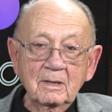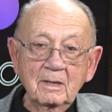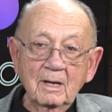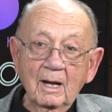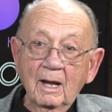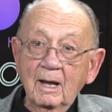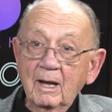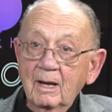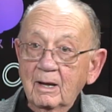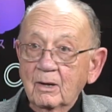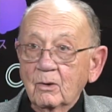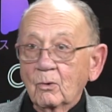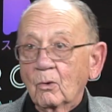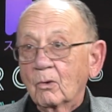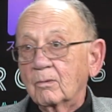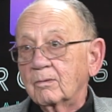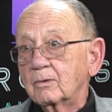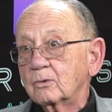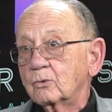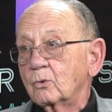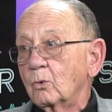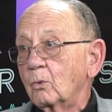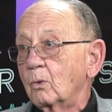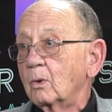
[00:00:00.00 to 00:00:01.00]
I had over
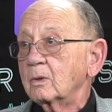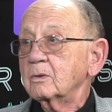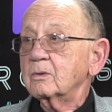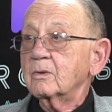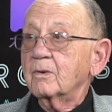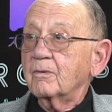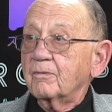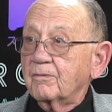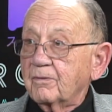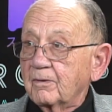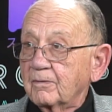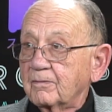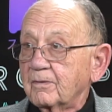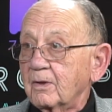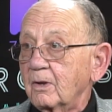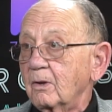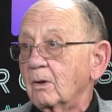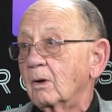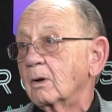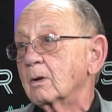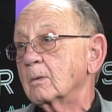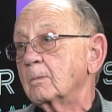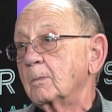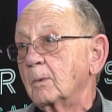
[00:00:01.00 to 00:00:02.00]
250
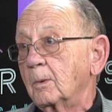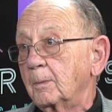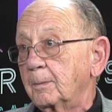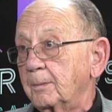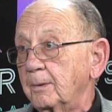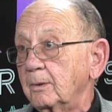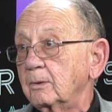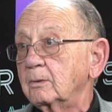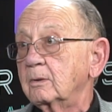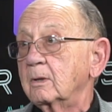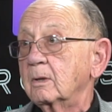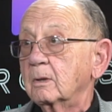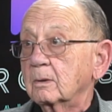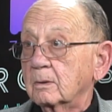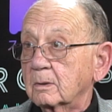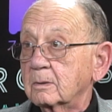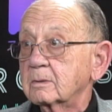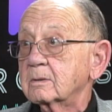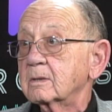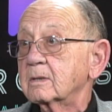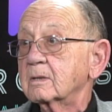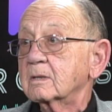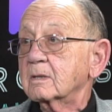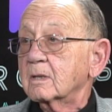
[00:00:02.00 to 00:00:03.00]
automobile
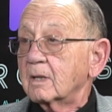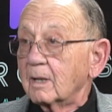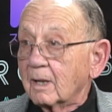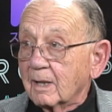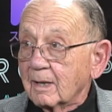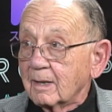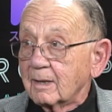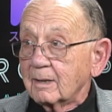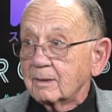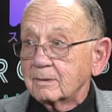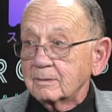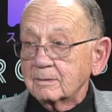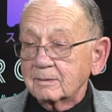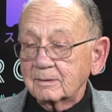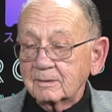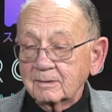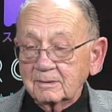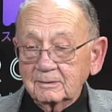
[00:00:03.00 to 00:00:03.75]
dealers as clients,